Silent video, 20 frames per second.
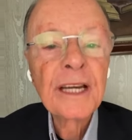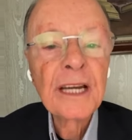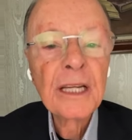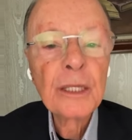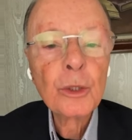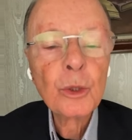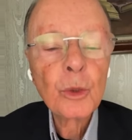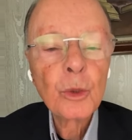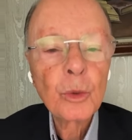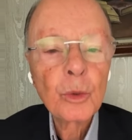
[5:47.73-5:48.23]

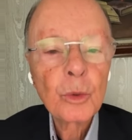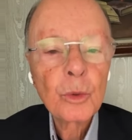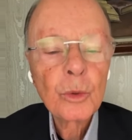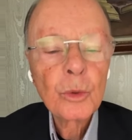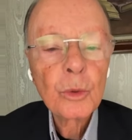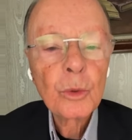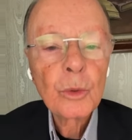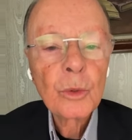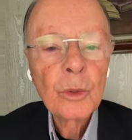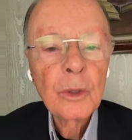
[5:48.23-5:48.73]

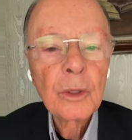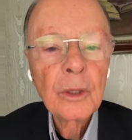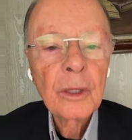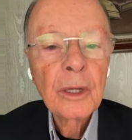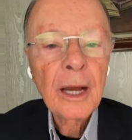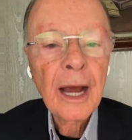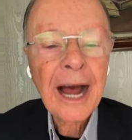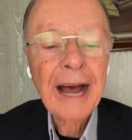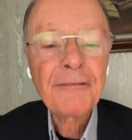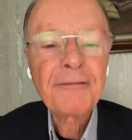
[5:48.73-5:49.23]
walking
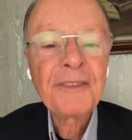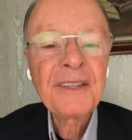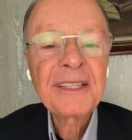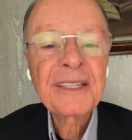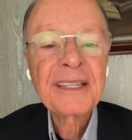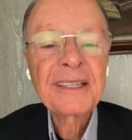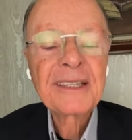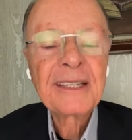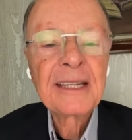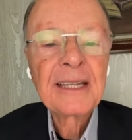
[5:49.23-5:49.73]

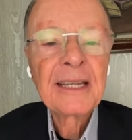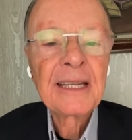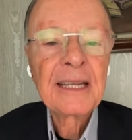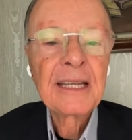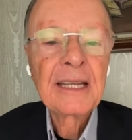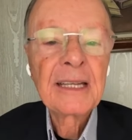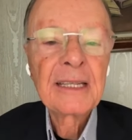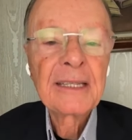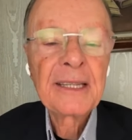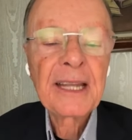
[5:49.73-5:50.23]
around
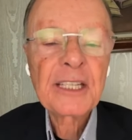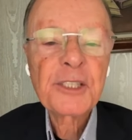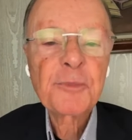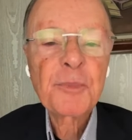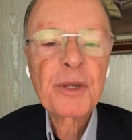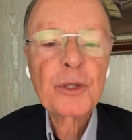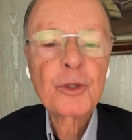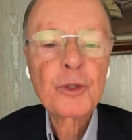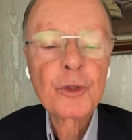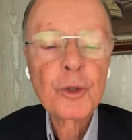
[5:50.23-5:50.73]

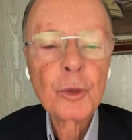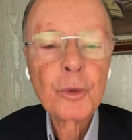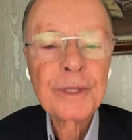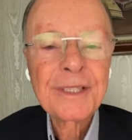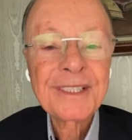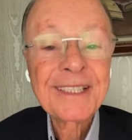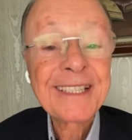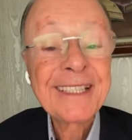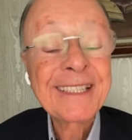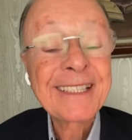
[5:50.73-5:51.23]

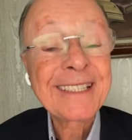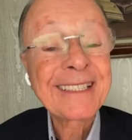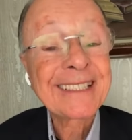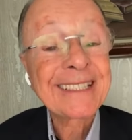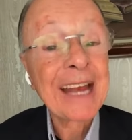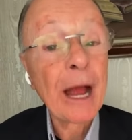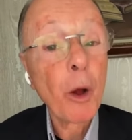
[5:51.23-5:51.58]
looking